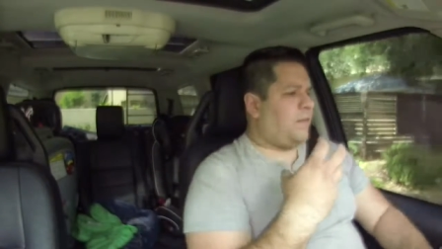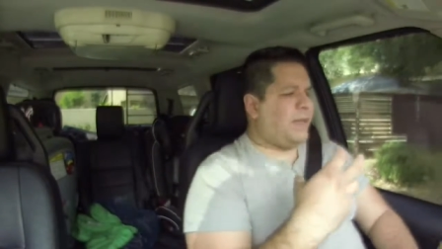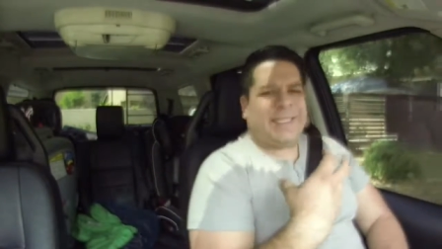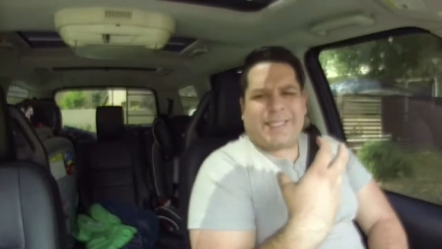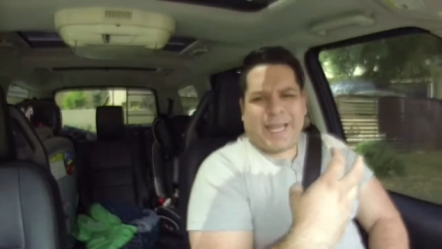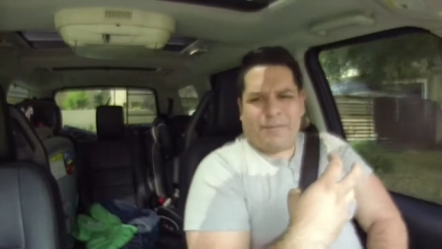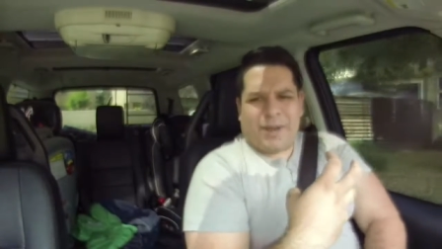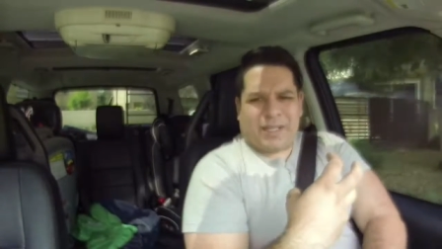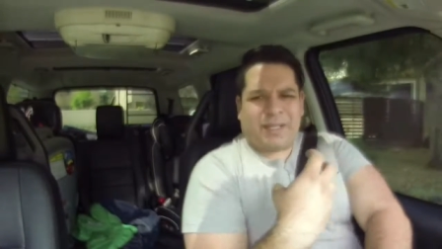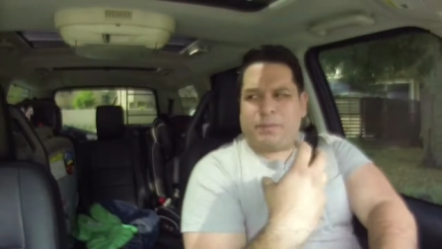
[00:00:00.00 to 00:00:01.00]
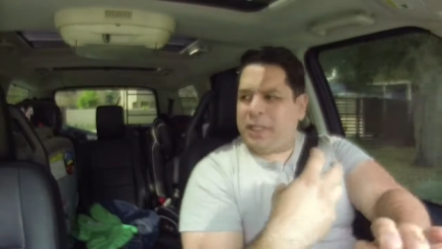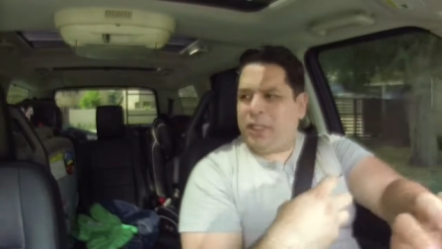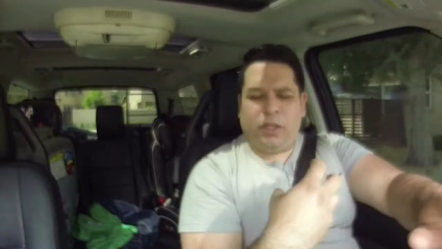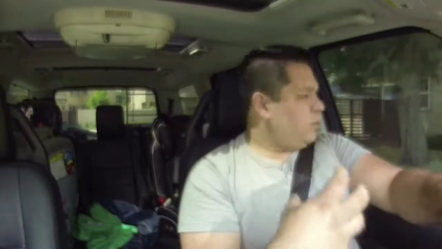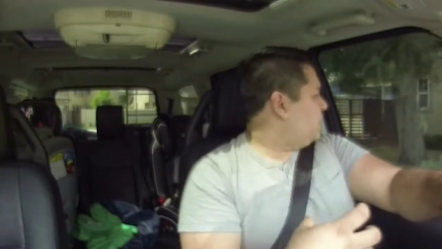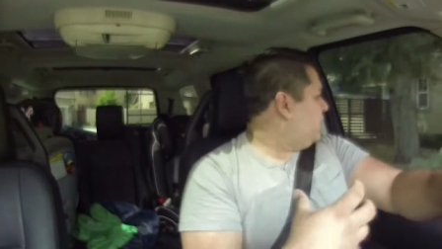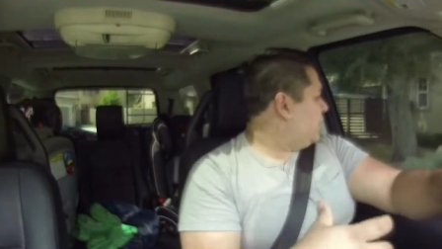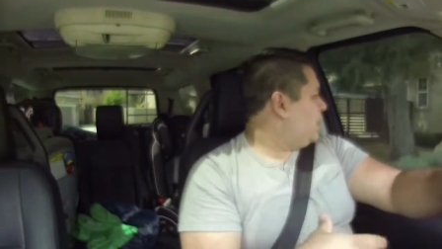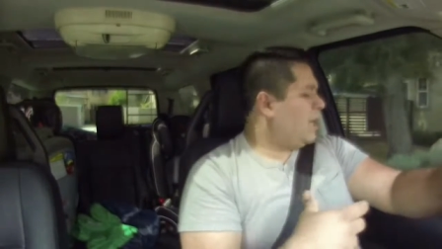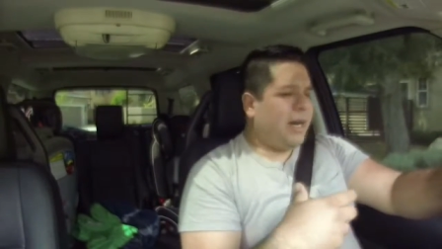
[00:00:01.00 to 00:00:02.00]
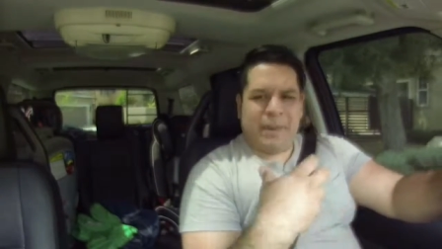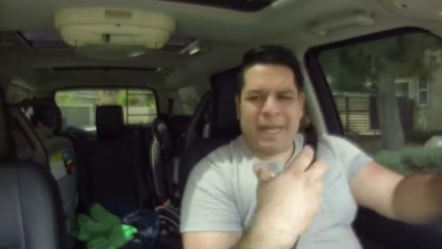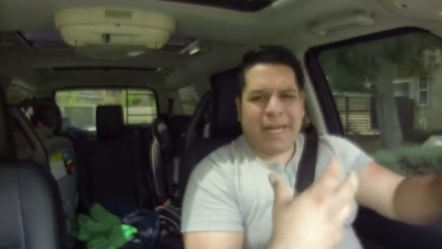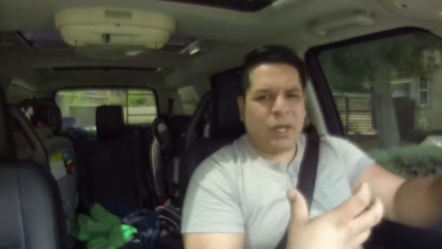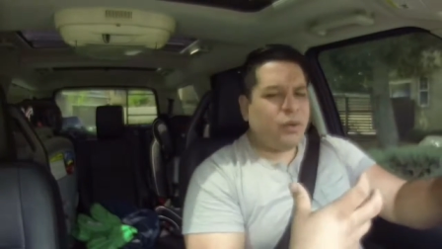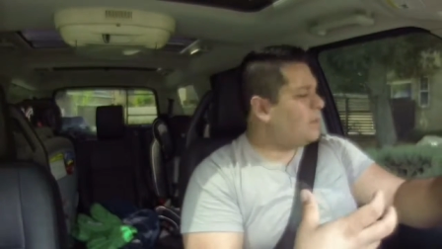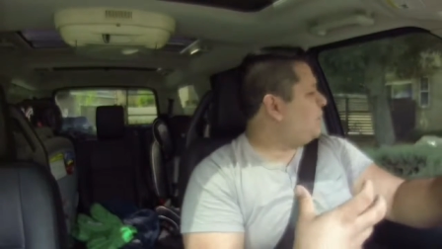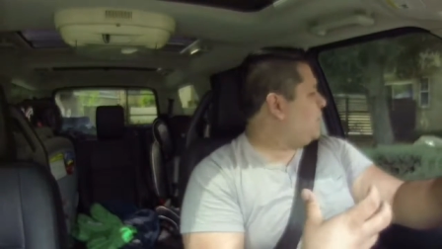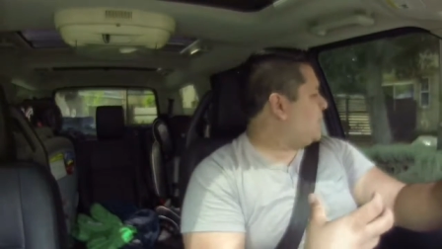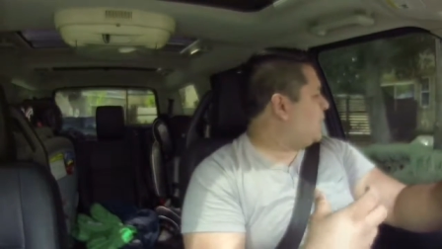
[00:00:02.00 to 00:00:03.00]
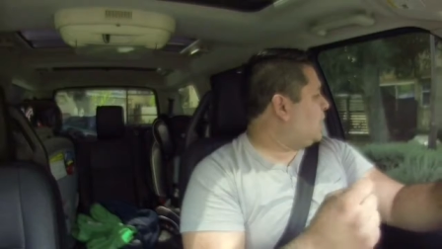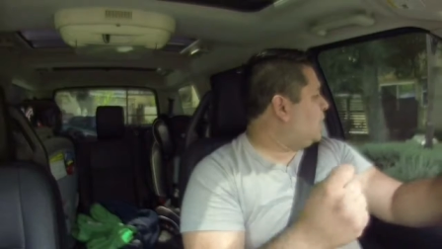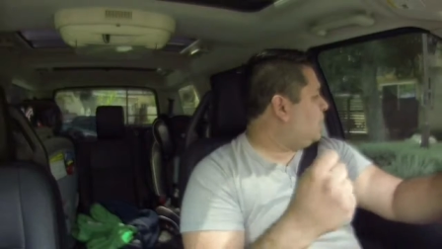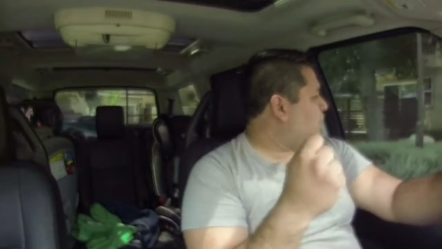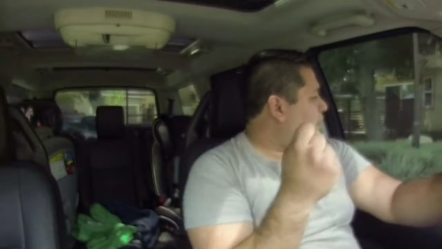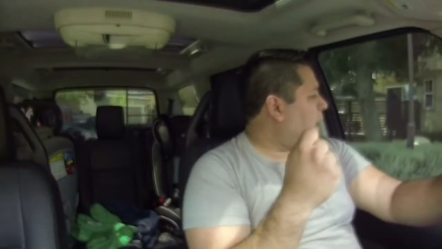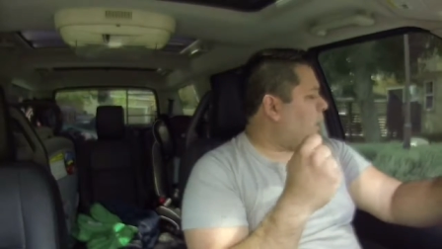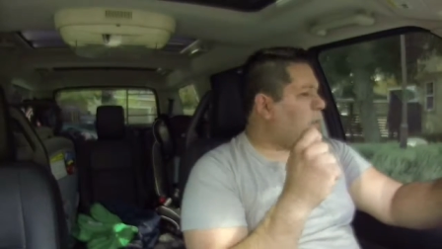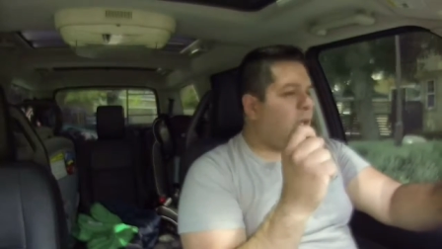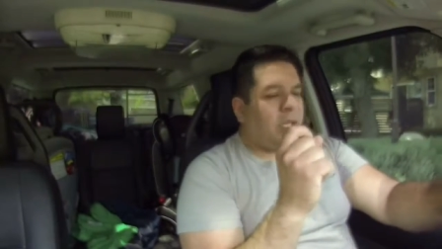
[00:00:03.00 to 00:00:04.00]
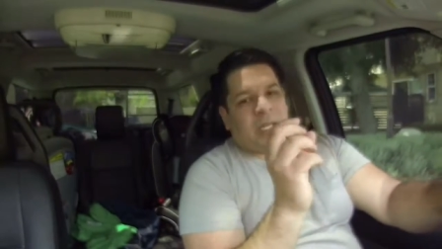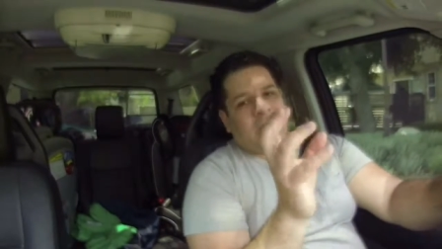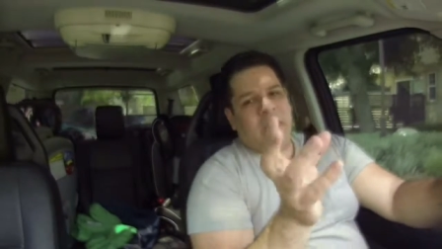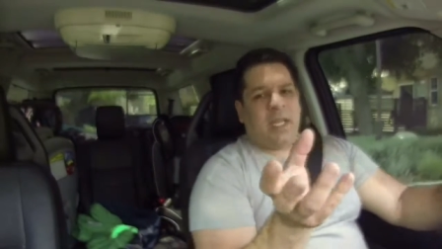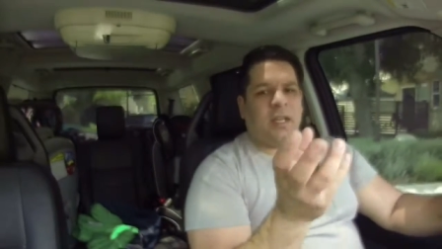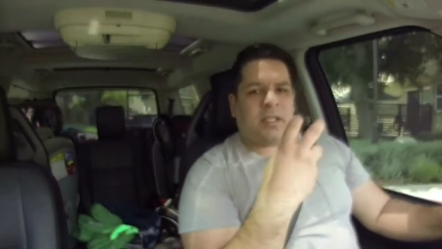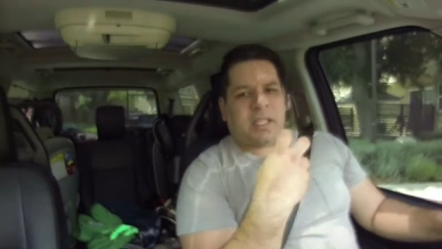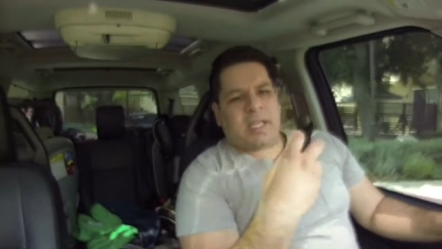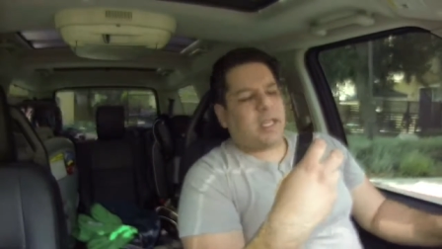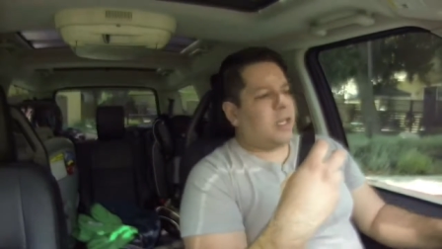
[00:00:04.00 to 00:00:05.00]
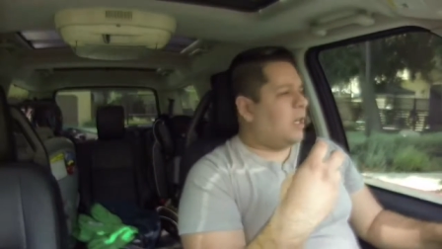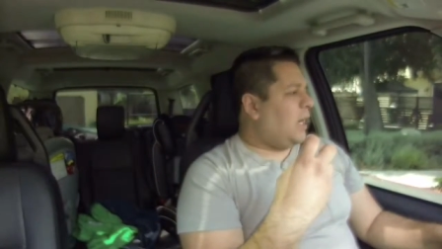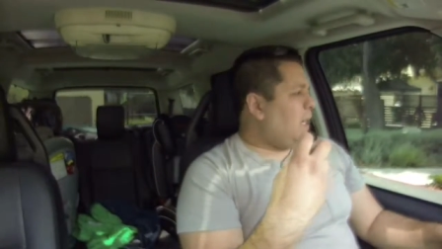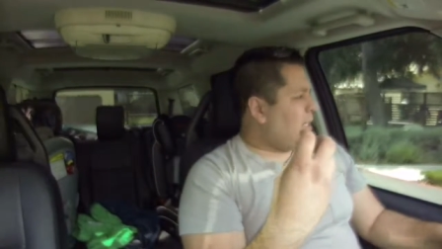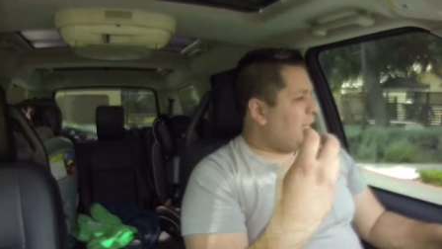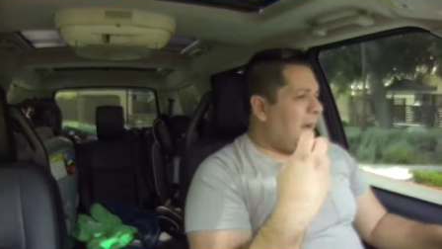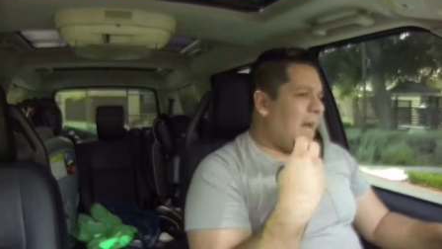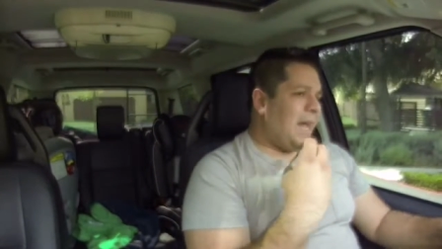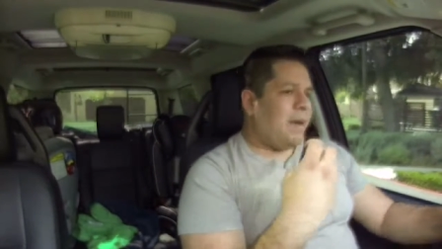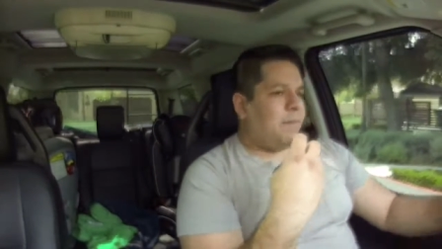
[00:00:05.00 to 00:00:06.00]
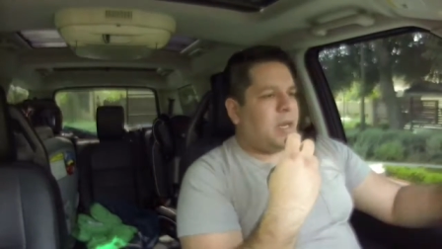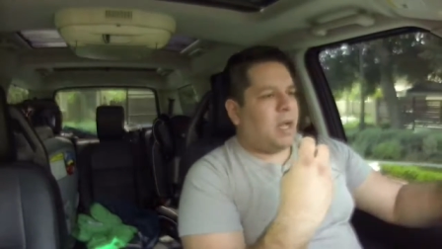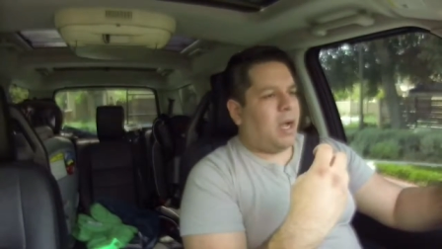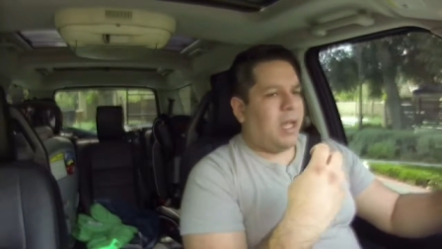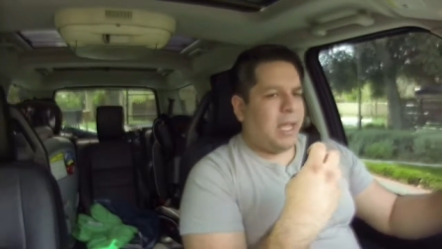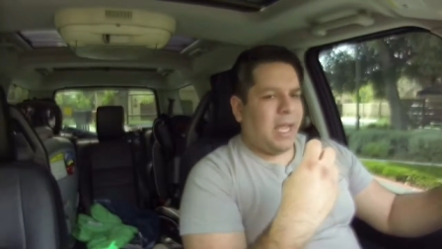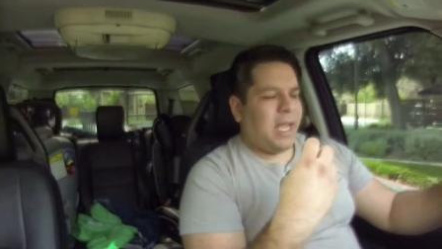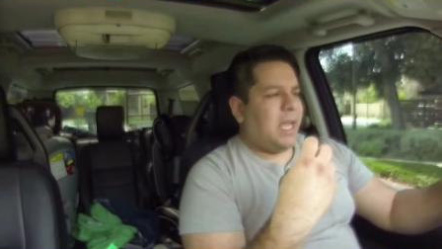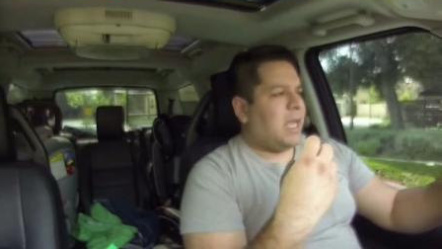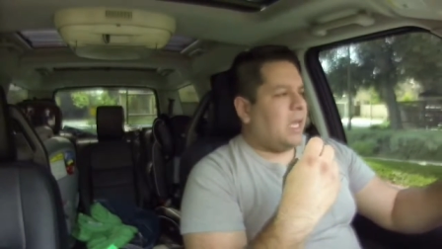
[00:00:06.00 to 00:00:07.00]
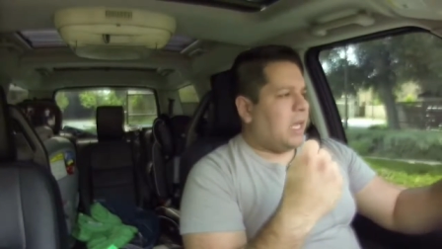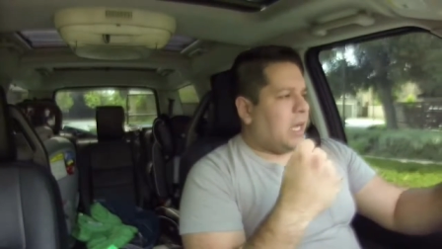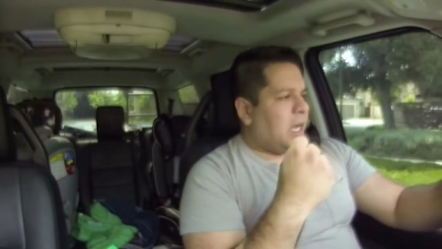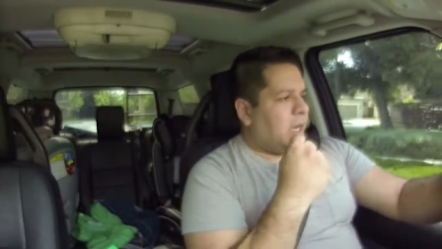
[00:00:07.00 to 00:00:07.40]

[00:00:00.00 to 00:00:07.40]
excitement. Something new is gonna come, and I know something's gonna come. Now, here's the kicker: is I am not a